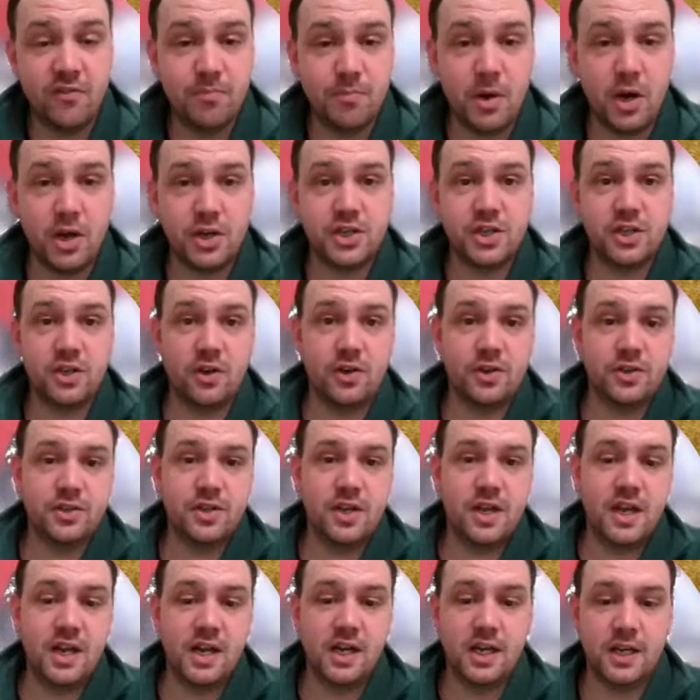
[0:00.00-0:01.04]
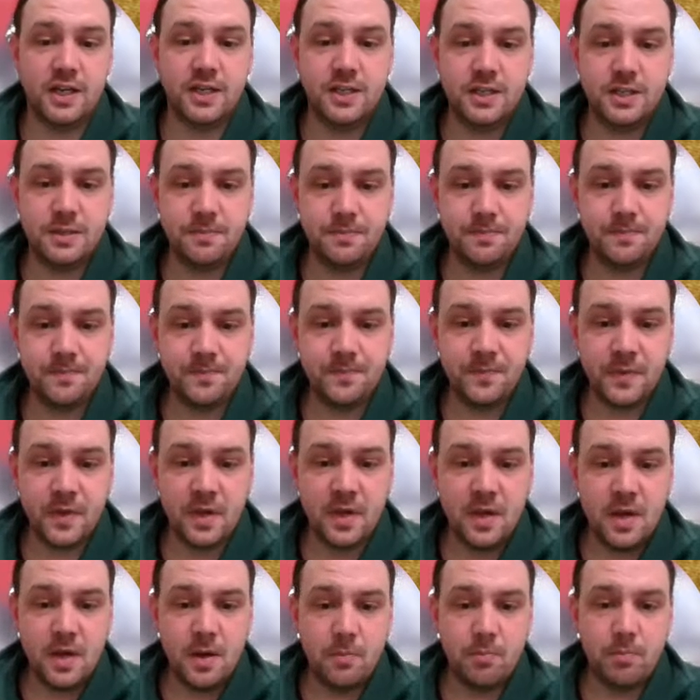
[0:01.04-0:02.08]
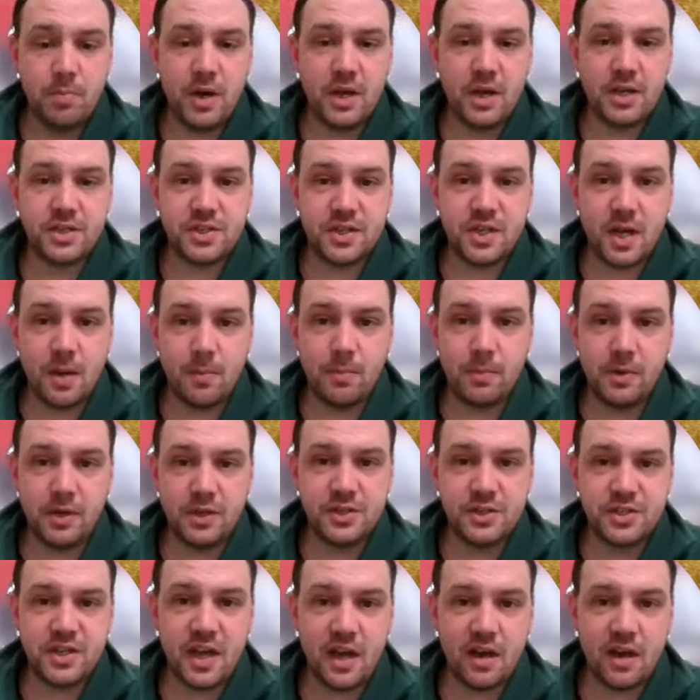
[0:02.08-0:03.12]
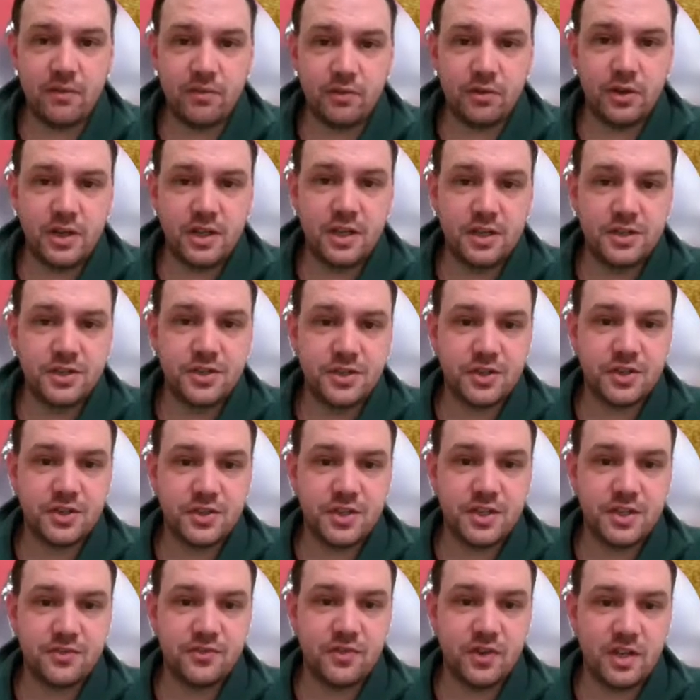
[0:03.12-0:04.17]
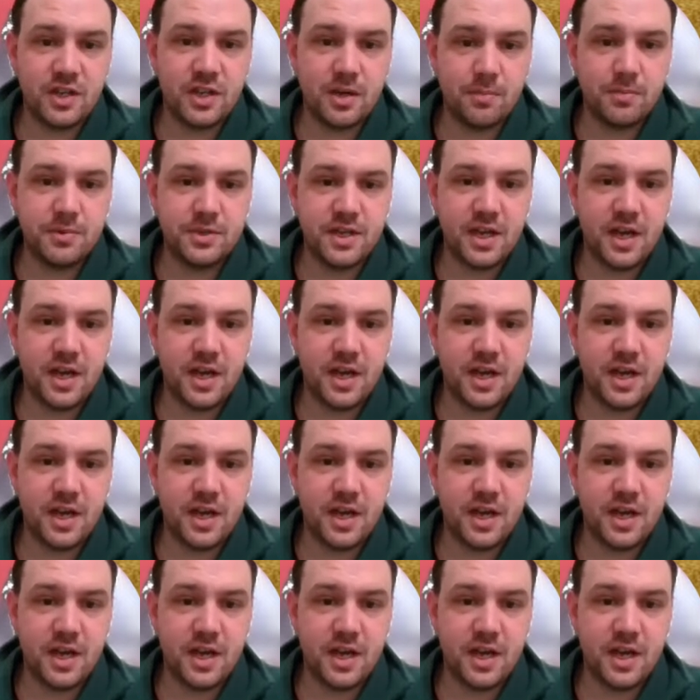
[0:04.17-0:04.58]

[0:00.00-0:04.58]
of marching on to England. But Cumberland's cavalry had successfully come